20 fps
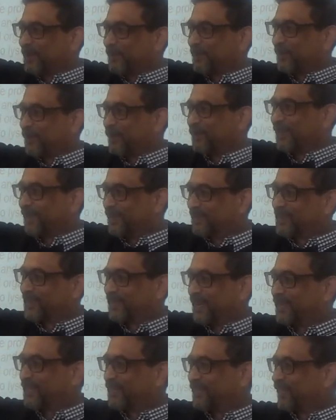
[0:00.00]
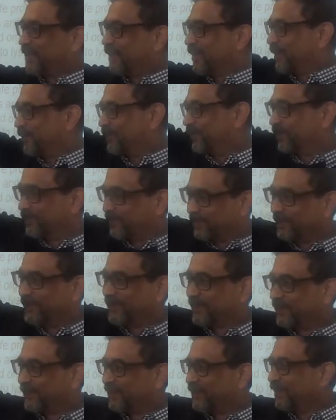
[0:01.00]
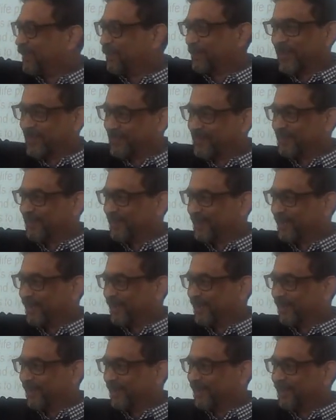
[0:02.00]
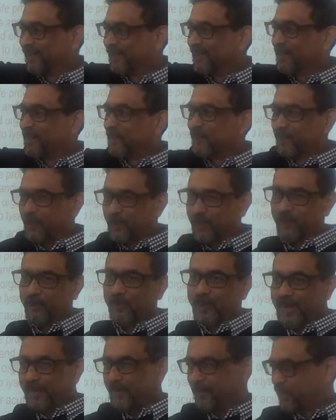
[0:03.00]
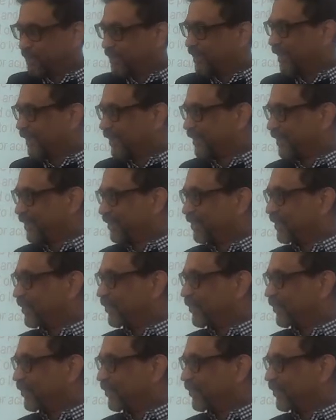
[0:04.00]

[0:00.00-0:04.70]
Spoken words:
follow the instruction of the messenger RNA. Follow my instructions.